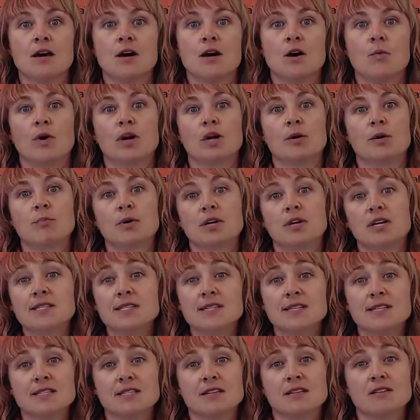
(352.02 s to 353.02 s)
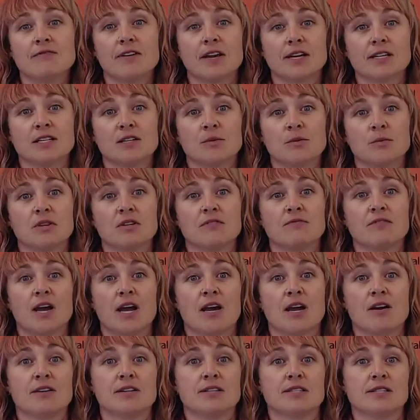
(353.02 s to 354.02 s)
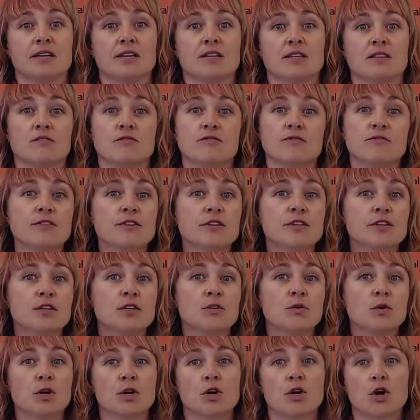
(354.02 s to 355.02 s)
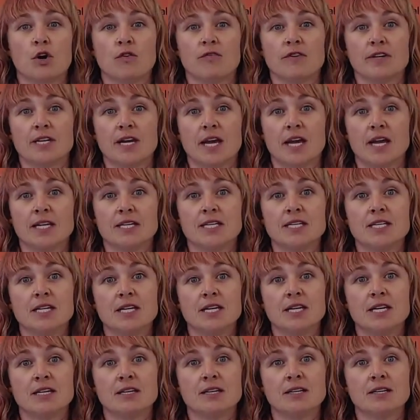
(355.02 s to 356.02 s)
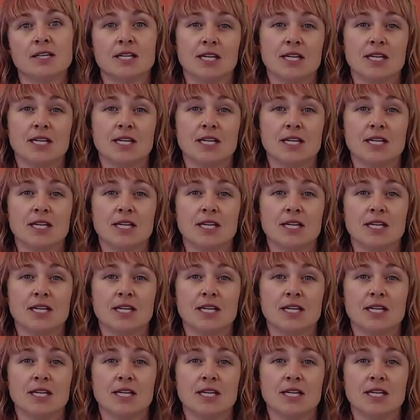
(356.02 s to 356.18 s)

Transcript: When a person is infected with a virus like the flu or COVID-19,